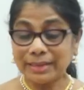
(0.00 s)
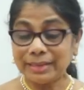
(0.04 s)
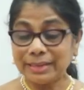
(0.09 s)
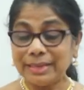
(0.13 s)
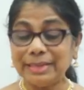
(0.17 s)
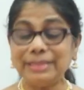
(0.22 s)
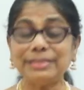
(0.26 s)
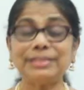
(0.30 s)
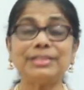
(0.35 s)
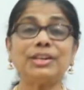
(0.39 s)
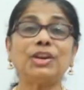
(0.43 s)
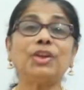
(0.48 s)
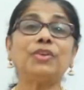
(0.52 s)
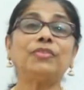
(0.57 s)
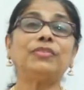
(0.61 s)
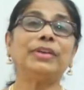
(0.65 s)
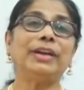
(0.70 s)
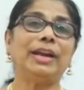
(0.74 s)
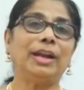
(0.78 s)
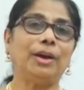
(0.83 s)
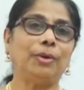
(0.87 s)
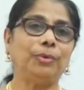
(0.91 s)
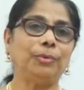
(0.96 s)
instead of
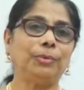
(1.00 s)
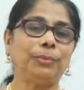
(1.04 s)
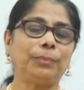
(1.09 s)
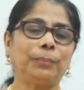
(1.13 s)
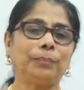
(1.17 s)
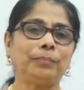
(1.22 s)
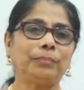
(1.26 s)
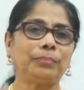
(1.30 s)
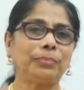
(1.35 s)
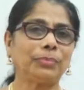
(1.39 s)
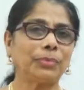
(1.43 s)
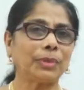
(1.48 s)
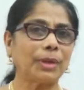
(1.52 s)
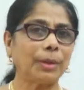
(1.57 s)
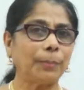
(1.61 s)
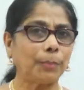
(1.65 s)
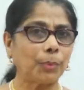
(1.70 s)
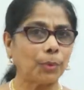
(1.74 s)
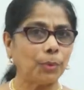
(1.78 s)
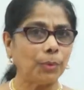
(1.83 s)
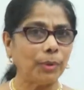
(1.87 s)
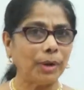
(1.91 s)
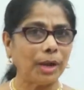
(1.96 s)
a noun. A
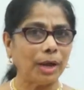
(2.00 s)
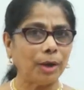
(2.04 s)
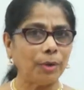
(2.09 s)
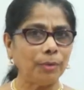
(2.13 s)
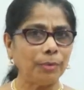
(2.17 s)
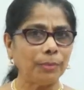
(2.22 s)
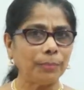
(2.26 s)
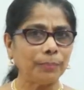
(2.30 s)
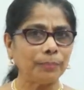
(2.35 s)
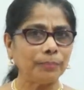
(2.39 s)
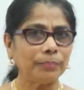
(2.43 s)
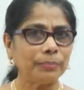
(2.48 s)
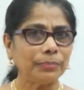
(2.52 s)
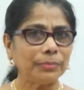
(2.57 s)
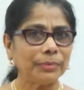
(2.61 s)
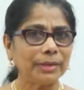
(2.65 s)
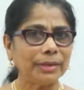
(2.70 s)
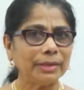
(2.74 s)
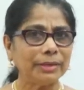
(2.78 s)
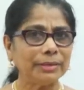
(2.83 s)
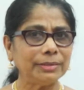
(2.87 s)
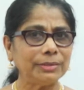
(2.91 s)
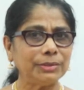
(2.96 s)
pronoun
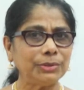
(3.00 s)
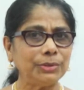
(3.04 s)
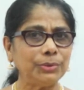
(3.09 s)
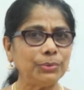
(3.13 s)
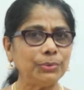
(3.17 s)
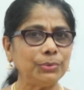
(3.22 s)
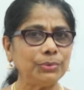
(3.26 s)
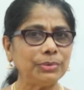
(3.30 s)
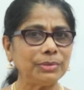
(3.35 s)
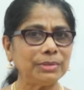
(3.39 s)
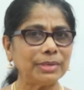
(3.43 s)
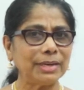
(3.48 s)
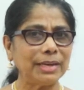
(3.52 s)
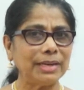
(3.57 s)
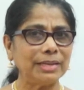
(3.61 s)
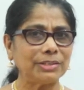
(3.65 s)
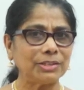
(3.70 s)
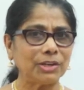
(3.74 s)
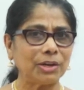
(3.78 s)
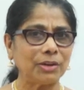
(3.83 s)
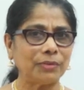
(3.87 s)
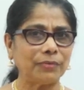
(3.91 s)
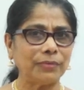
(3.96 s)
is used
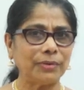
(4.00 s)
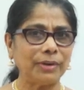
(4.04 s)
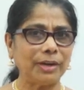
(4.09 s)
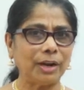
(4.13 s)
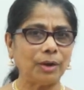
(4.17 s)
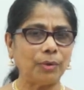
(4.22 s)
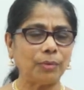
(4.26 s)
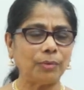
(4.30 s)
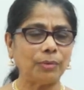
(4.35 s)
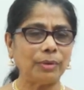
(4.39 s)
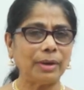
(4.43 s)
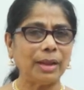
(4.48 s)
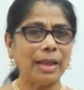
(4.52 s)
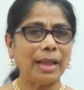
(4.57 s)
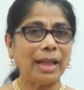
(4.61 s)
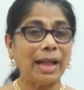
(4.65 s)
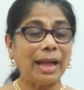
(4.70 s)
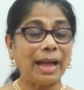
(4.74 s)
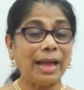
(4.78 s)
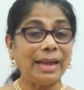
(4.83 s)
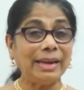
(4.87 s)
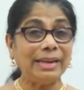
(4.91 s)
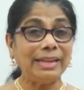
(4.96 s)
instead of a noun.
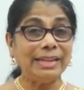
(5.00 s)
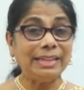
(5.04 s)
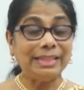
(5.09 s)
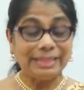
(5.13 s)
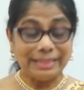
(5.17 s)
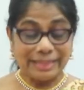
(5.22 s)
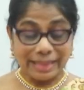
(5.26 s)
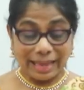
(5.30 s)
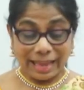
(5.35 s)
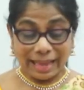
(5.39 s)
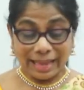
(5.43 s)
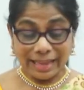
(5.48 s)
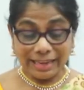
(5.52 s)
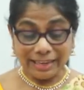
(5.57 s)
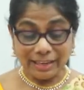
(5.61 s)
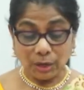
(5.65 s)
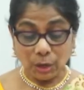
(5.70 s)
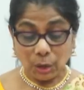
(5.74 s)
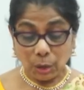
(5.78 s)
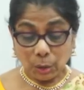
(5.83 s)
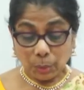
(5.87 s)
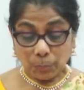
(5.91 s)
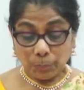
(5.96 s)
And in that,
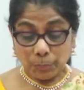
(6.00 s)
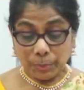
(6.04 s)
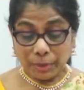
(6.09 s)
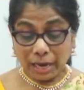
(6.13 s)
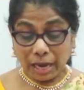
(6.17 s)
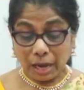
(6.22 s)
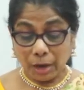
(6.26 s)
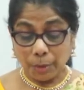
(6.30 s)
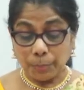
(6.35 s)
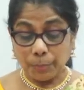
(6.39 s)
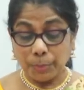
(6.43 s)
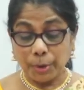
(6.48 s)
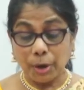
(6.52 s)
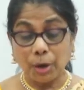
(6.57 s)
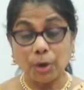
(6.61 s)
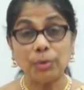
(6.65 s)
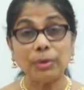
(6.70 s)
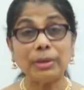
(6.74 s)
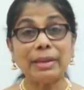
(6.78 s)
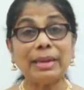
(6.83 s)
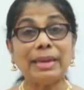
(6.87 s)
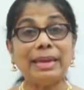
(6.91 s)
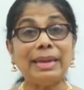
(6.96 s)
we have
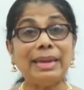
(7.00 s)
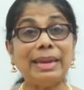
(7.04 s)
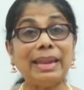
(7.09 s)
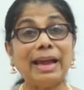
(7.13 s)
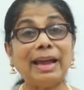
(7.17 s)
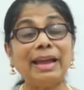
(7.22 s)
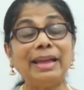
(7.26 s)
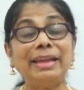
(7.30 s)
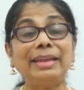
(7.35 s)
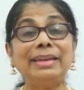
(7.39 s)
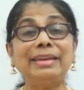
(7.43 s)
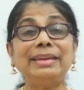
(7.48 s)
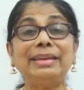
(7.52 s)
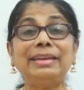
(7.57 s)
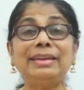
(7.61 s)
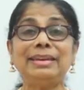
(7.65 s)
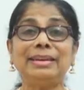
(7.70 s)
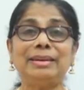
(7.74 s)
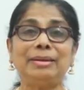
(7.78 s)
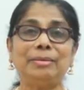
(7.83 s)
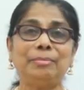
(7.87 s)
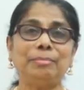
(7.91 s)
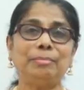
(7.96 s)
about nine
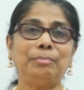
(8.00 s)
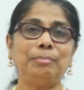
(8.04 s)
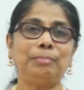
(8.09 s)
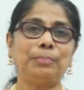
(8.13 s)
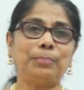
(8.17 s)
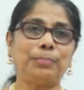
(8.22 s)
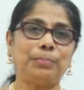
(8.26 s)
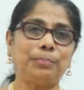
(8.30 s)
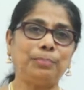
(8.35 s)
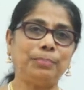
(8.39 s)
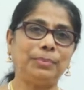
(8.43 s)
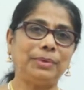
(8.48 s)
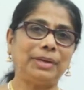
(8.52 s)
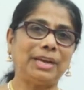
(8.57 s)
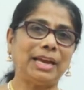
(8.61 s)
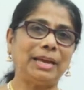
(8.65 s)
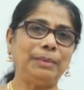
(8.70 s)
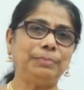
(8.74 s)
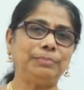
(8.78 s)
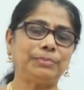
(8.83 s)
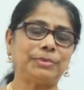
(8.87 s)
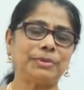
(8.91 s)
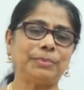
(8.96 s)

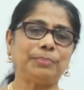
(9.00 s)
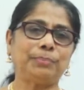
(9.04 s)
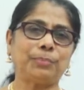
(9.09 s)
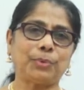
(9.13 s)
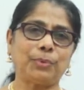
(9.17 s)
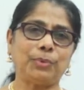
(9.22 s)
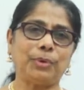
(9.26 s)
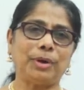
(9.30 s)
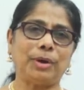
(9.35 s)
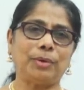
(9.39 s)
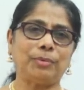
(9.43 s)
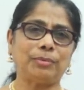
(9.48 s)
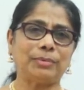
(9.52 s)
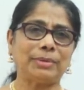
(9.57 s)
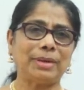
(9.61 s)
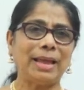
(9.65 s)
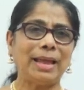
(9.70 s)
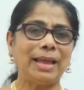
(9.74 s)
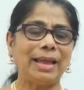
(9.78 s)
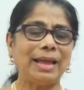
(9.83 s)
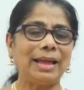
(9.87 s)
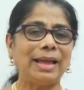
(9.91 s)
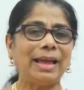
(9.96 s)
types of pronouns.
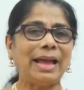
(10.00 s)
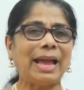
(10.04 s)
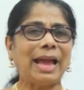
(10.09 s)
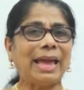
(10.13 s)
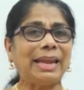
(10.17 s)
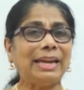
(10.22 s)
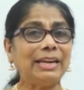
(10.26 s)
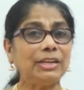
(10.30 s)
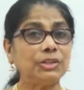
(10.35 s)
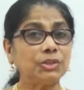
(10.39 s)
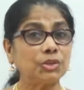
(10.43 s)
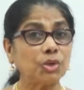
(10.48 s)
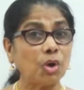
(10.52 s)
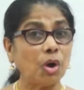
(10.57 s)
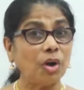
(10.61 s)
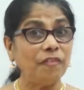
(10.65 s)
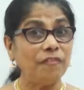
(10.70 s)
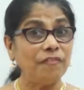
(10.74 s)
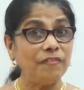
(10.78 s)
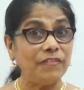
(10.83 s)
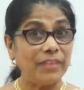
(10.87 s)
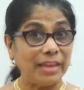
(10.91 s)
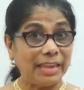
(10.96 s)
And it's all
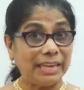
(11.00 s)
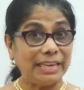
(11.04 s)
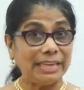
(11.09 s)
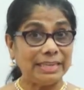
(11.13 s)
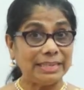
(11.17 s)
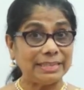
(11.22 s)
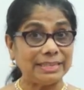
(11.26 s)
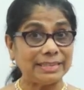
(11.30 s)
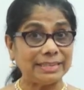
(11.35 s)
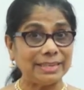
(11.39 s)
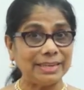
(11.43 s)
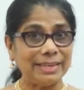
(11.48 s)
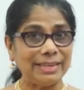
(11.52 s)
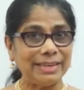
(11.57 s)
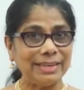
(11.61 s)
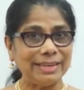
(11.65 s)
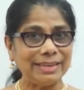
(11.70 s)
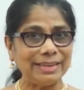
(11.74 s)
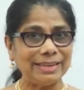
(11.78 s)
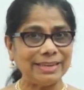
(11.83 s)
very easy